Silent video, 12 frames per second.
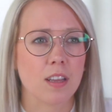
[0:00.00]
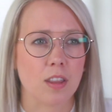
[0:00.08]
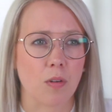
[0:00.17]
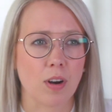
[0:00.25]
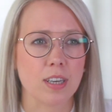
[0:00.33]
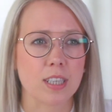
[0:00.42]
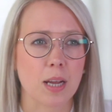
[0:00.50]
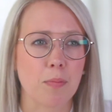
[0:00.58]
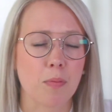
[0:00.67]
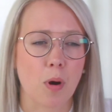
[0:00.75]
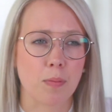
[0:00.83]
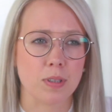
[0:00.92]
The right type
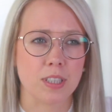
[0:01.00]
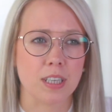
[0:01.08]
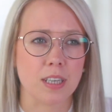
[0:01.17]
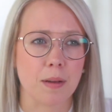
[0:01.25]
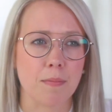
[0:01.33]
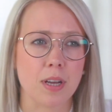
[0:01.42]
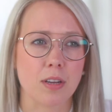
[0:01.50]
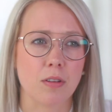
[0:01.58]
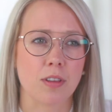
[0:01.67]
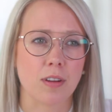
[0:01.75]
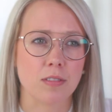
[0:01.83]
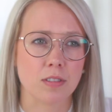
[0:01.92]
of property can make you
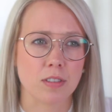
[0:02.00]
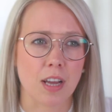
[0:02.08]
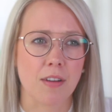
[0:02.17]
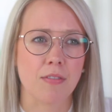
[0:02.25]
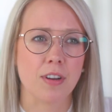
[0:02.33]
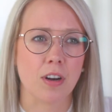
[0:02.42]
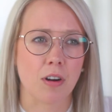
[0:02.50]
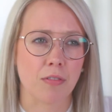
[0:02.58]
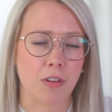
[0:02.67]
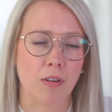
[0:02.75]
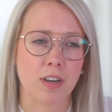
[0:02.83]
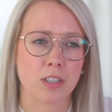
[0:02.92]
thousands every year for
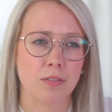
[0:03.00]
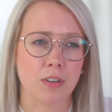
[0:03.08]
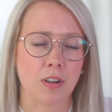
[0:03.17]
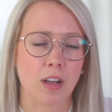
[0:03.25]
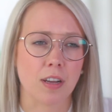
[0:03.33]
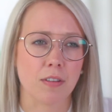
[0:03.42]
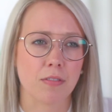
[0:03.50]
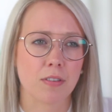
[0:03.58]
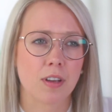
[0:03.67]
the rest of your life.